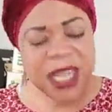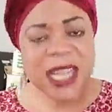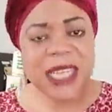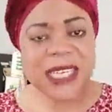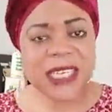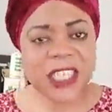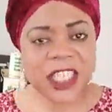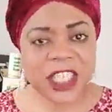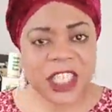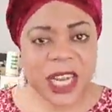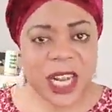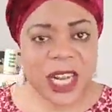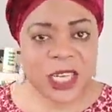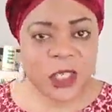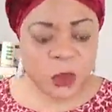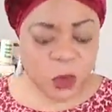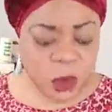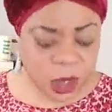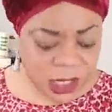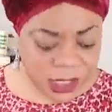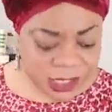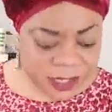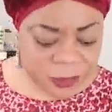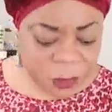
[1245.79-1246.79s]
The shelled one
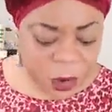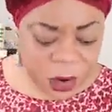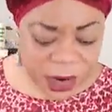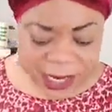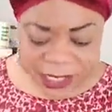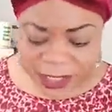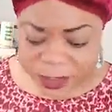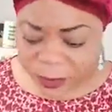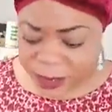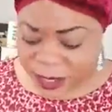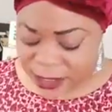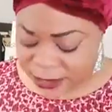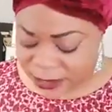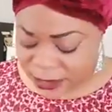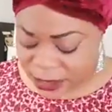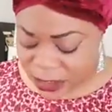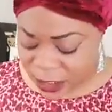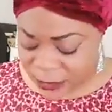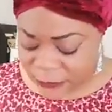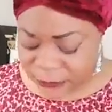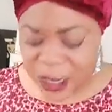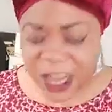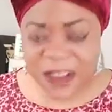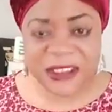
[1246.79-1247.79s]
is more expensive.
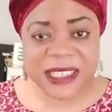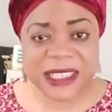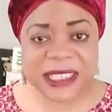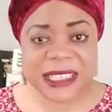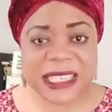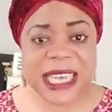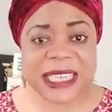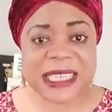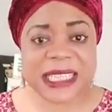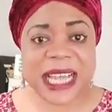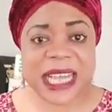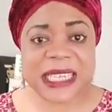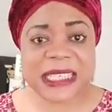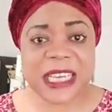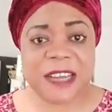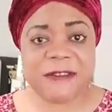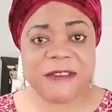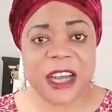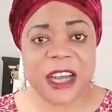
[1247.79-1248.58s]
Having said that, they've